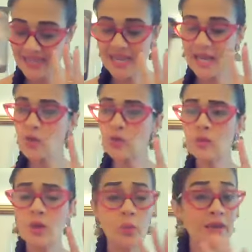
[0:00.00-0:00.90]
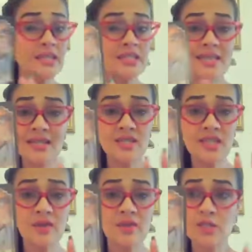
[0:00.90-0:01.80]
And, when it's
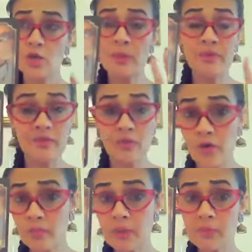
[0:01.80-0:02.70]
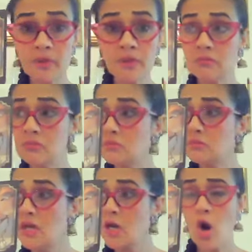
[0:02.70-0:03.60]
Sagittarius, it'll be with foreign people,
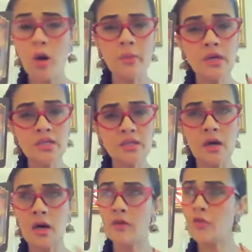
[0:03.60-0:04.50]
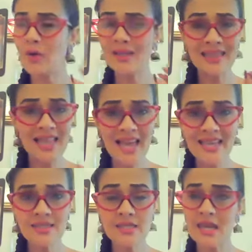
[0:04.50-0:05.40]
commerce, foreign
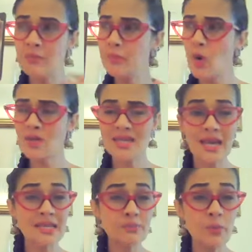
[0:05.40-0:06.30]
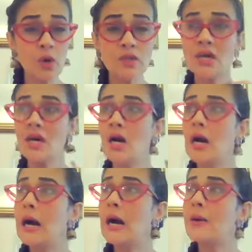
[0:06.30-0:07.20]
lands, import, export,
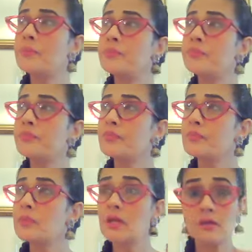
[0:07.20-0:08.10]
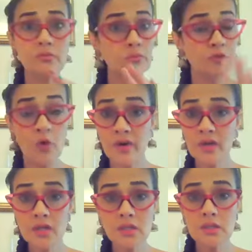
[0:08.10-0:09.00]

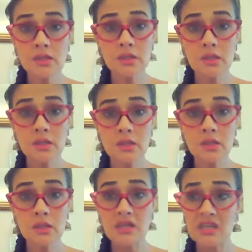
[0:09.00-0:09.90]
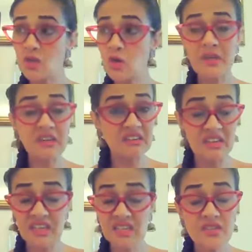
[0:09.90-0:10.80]
foreigners. You could be
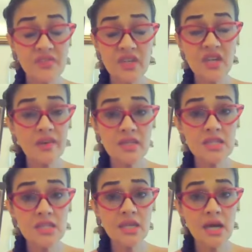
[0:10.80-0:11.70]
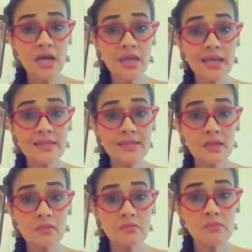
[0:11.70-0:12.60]
earning in a different currency, yeah,
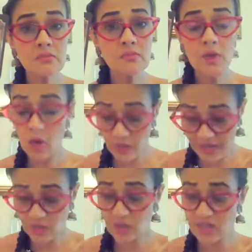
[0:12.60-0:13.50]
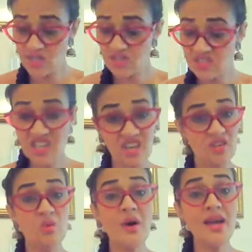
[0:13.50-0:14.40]
Cancer. Congratulations. And
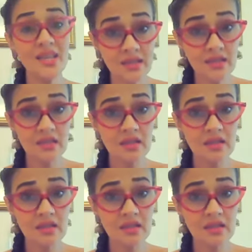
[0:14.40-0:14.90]
you know what?